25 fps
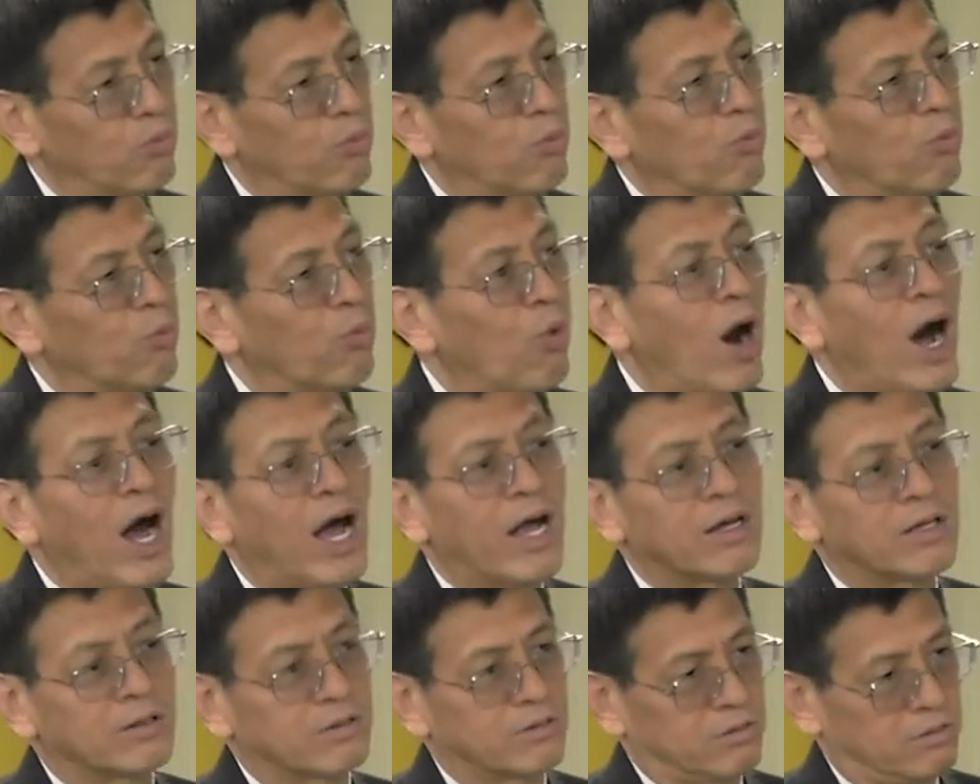
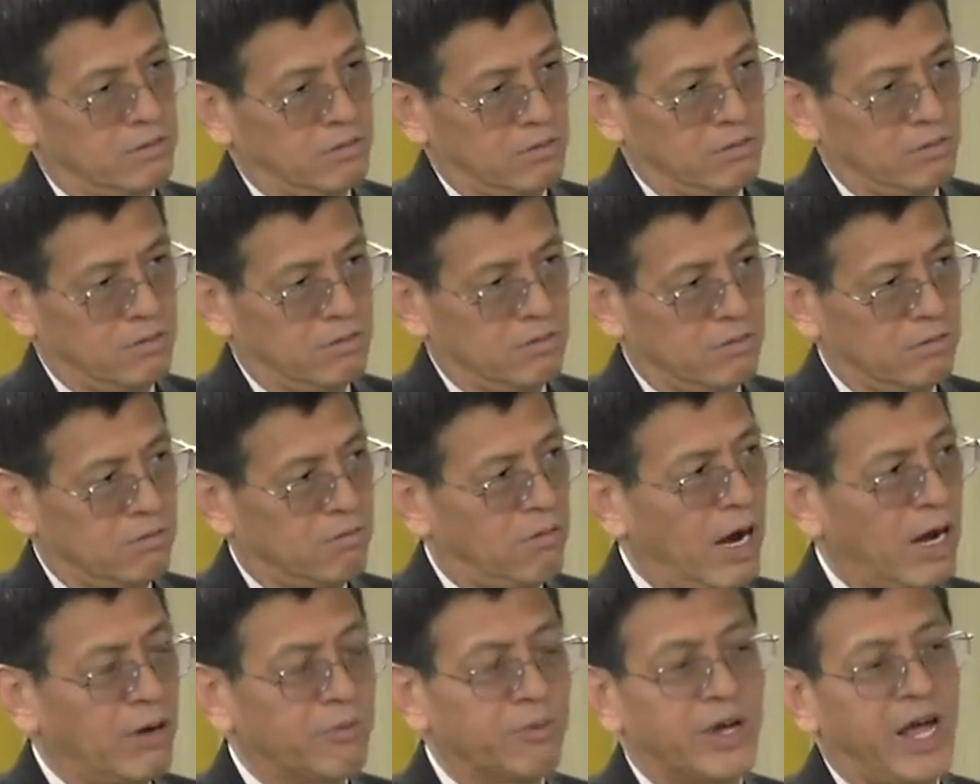why,
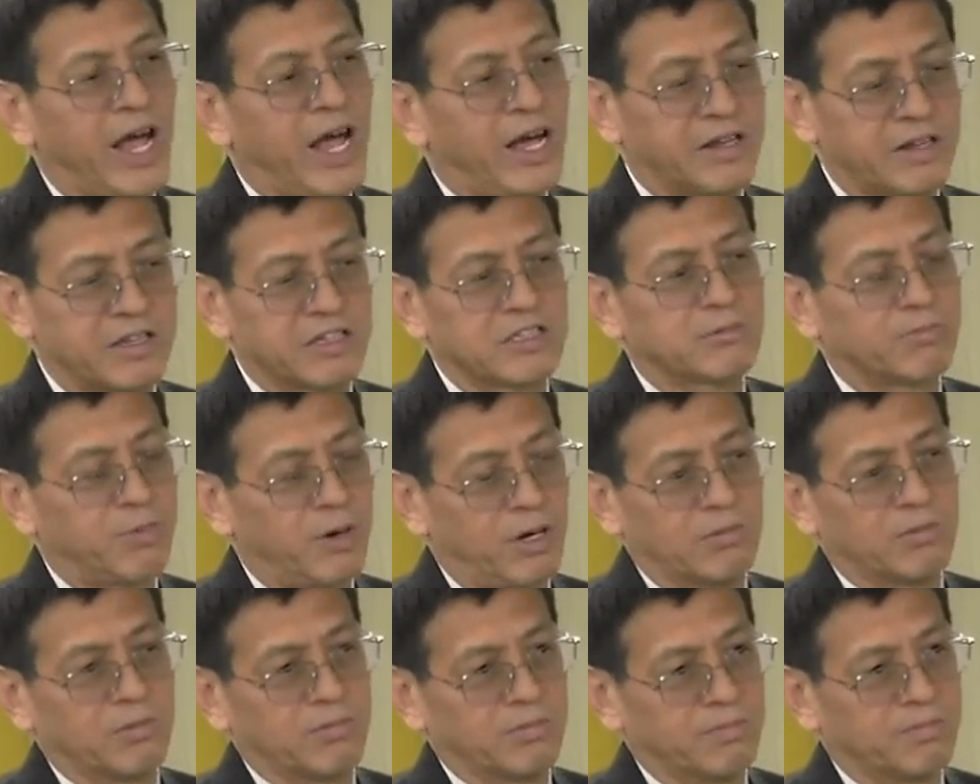why we had this
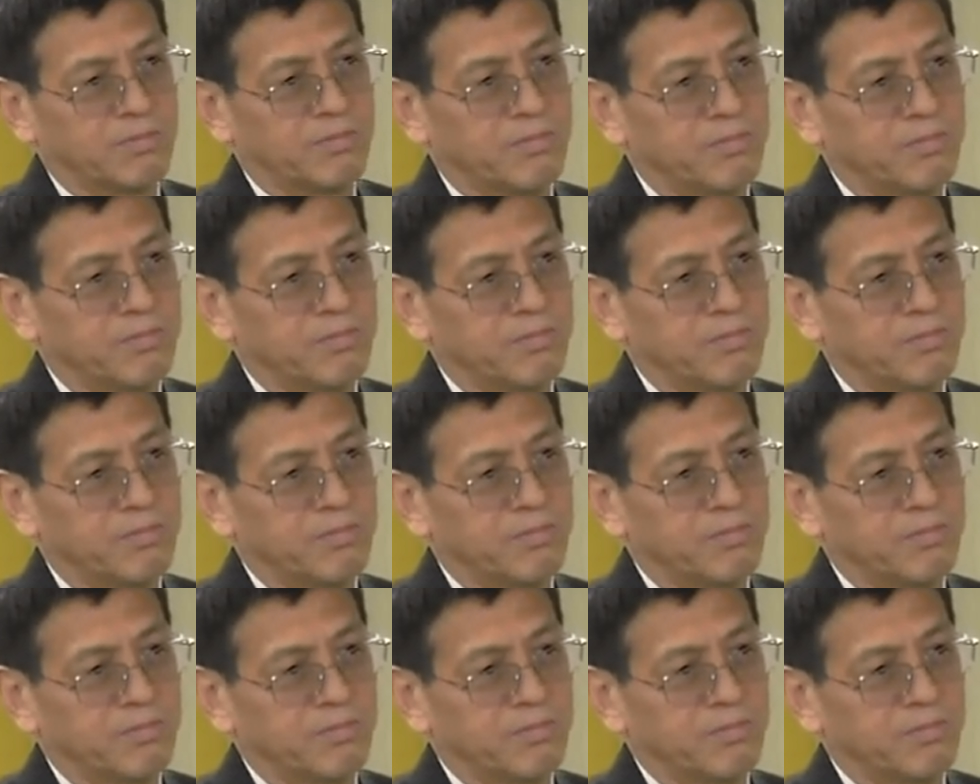problem?